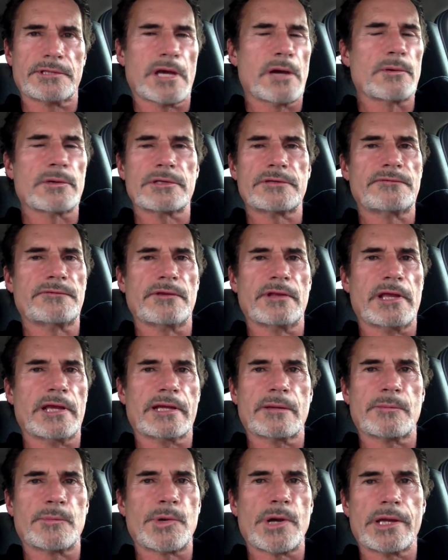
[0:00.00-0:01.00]
I always feel
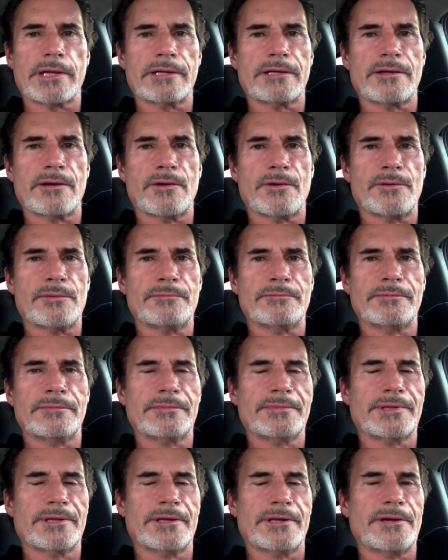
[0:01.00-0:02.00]
like I'm right at home,
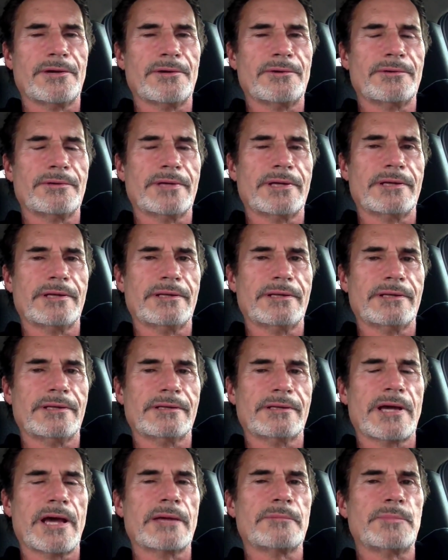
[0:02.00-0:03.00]
you know, and,
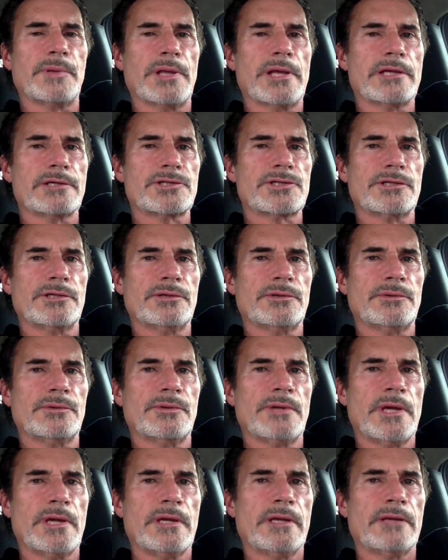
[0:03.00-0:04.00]
and God bless you.